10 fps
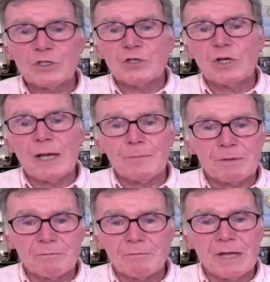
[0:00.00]
stood up
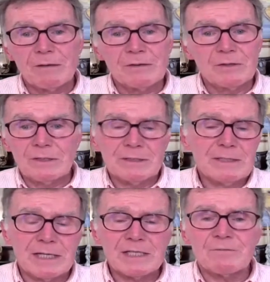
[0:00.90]
and
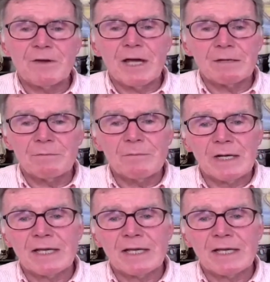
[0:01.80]
testified